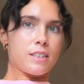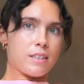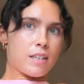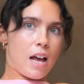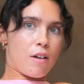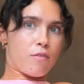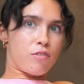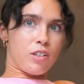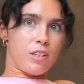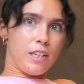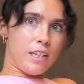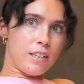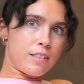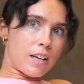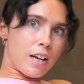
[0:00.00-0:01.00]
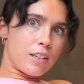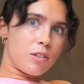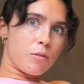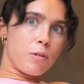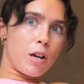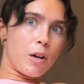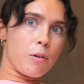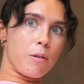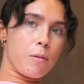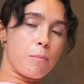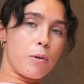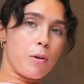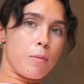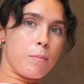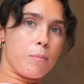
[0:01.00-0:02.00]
after Nice. I don't know. But